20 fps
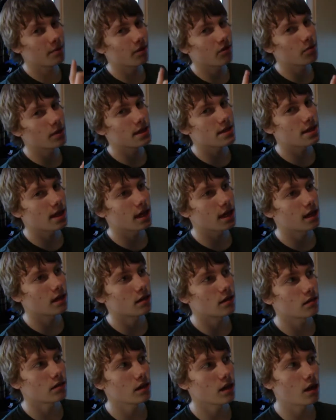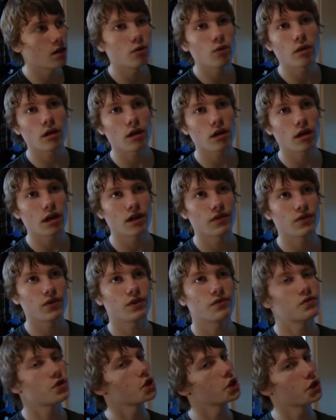people have been saying, you know, if
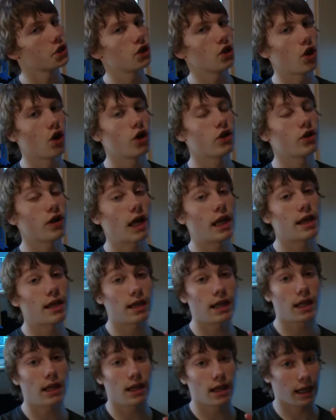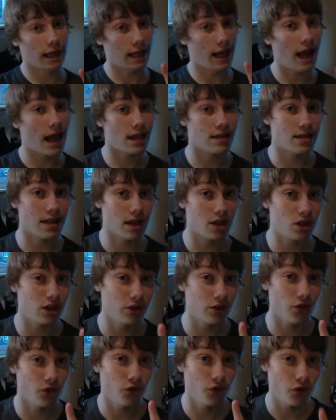you've done good, and he has
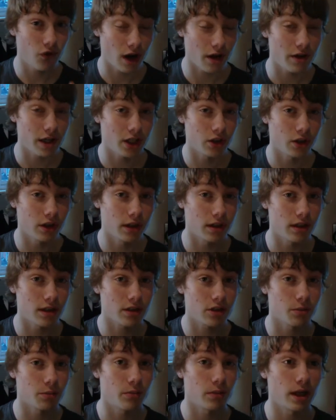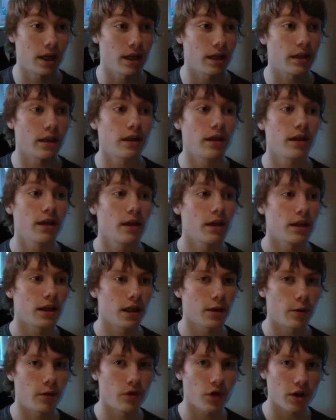actually done very good in this company, and
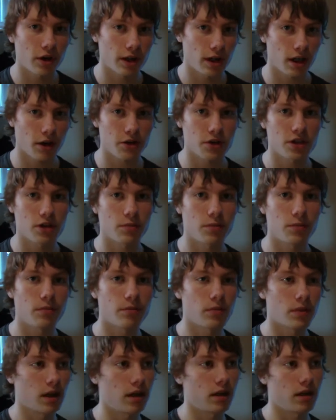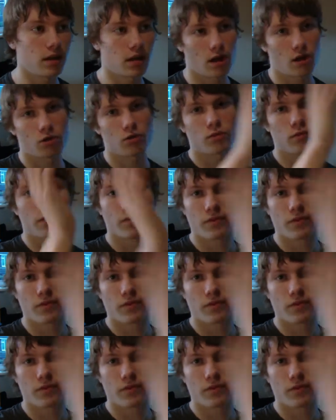they were very close to, you know,